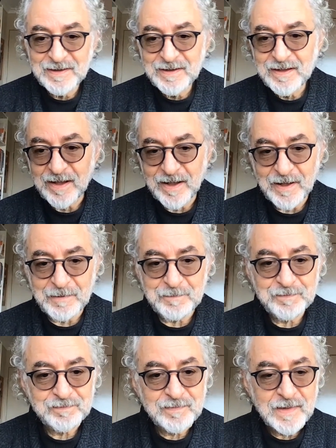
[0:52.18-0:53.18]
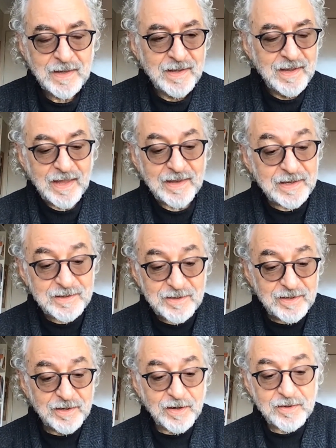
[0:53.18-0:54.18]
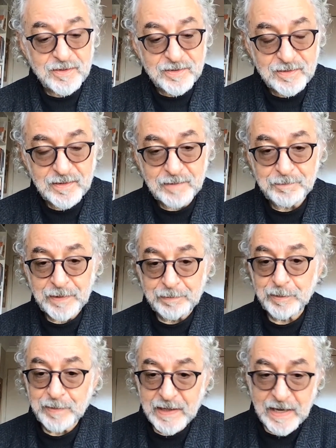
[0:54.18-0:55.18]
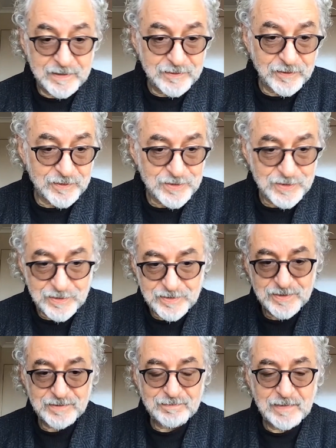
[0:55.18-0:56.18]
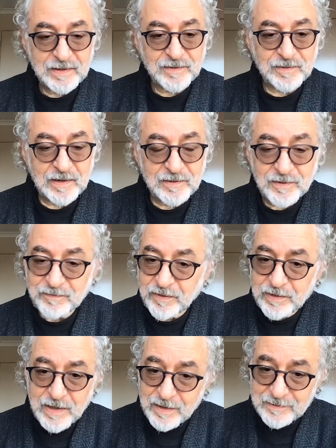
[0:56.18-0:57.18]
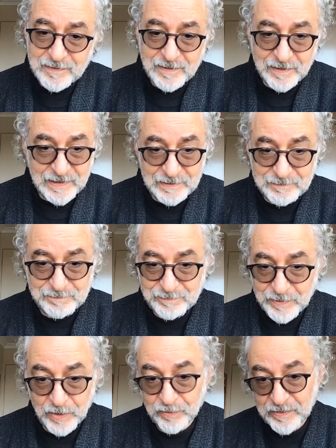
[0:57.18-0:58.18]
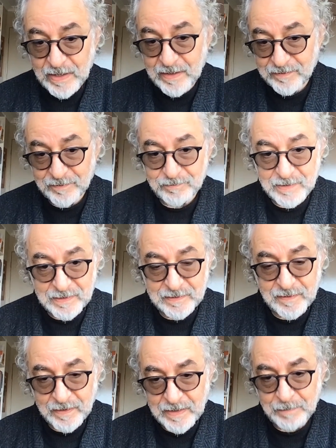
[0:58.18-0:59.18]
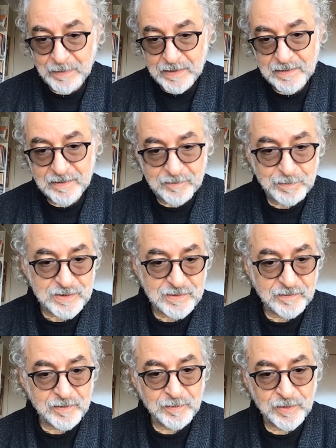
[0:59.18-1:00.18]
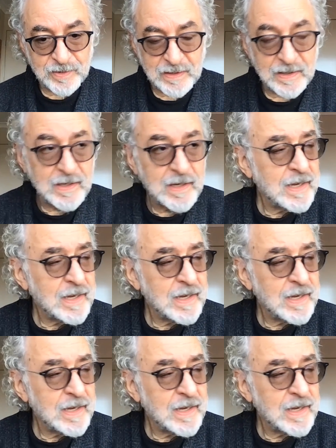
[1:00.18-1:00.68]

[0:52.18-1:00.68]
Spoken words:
And then, the people being added to the church. It's very hard to kind of get beyond that as a really dynamic expression of community.